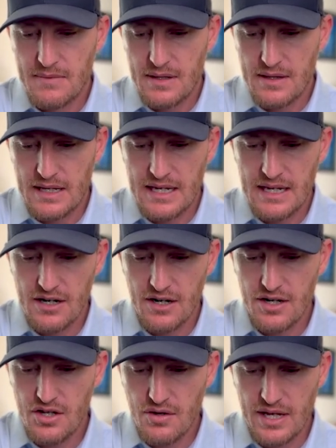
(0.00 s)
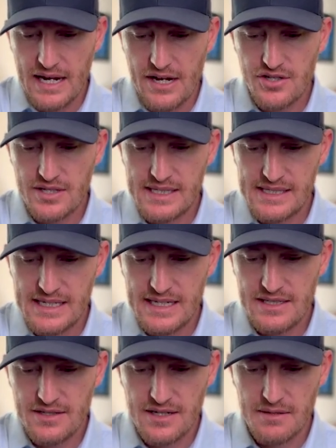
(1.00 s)
Here you can actually see
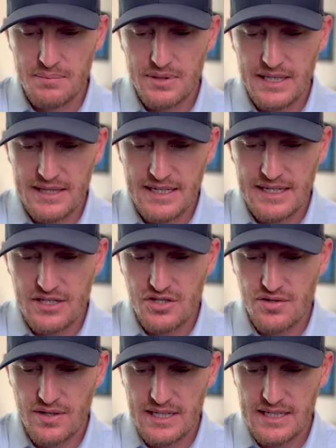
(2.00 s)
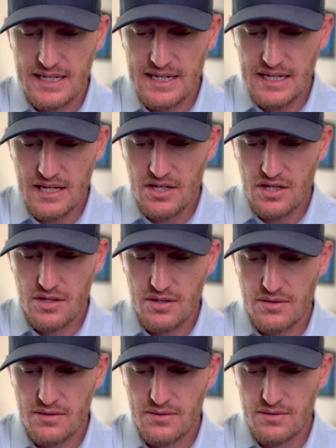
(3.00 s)
to complete the next Trinity,
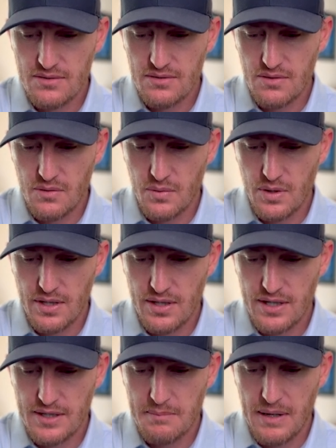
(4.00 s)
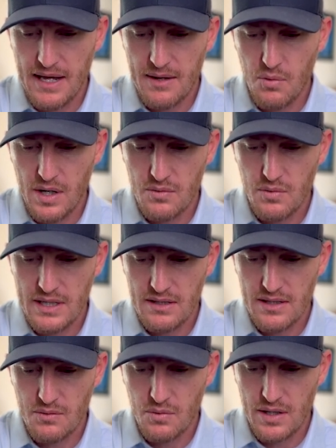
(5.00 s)
you would buy 1
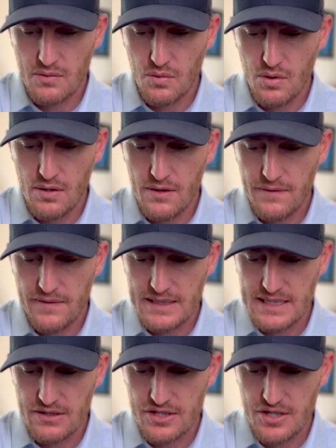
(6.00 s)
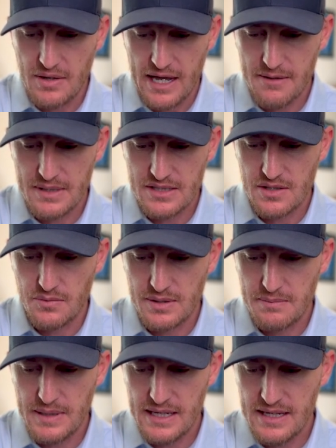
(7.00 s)
wheel and 1 wolf. It tells you how much it
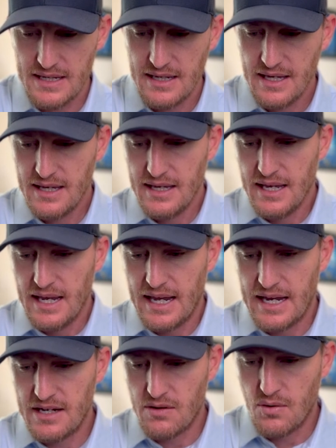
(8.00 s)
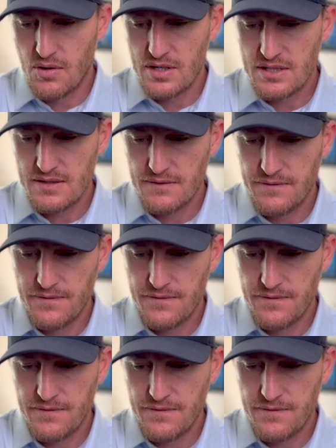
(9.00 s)
would be in order to